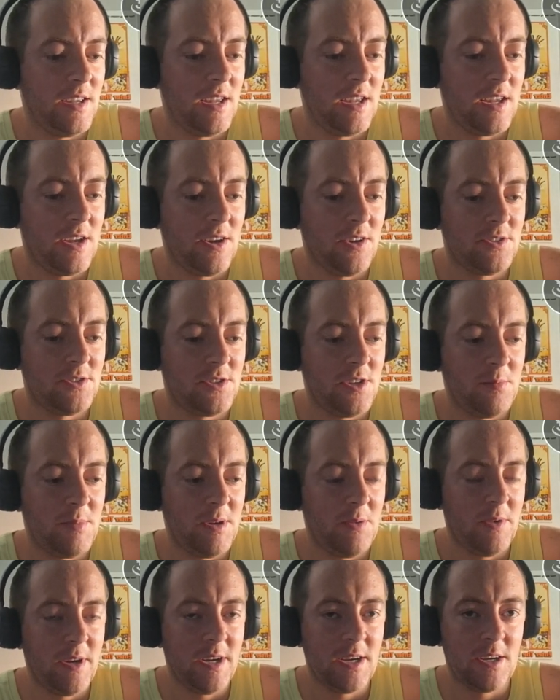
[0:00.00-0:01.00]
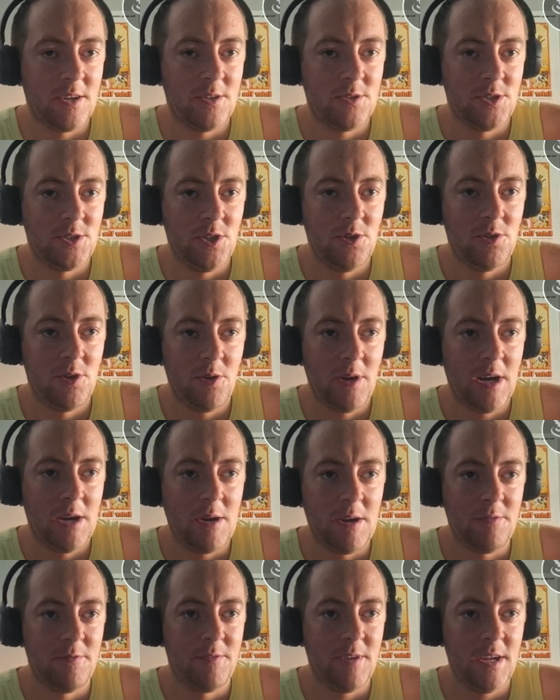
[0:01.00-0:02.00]
he got to the bit where it goes, "You know how
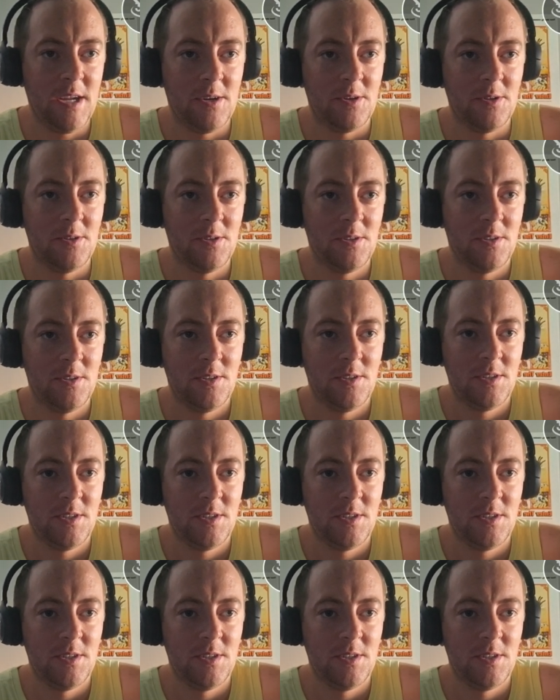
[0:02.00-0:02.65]
I feel,"